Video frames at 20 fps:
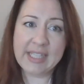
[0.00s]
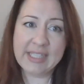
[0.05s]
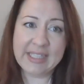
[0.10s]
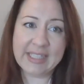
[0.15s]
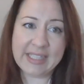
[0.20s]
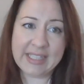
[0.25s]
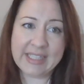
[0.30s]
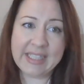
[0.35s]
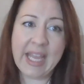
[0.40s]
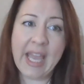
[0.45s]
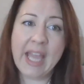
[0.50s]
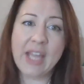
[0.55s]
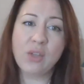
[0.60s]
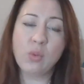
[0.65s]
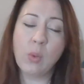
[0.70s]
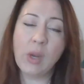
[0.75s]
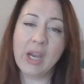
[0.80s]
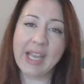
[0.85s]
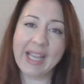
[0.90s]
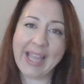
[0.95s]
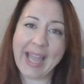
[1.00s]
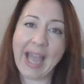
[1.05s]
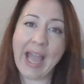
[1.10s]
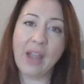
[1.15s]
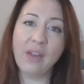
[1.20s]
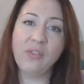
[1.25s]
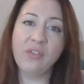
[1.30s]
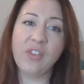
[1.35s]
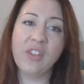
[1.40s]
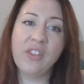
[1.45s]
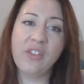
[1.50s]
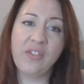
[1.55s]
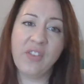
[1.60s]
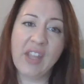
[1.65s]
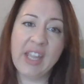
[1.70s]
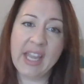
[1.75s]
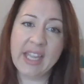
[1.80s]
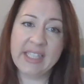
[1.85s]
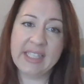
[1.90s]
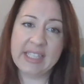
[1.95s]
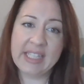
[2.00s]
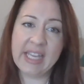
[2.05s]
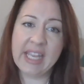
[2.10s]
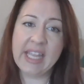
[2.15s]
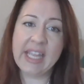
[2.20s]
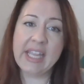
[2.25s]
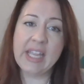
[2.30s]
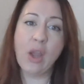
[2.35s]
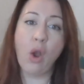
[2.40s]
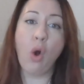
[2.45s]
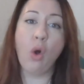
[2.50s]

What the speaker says: instead will account for the VAT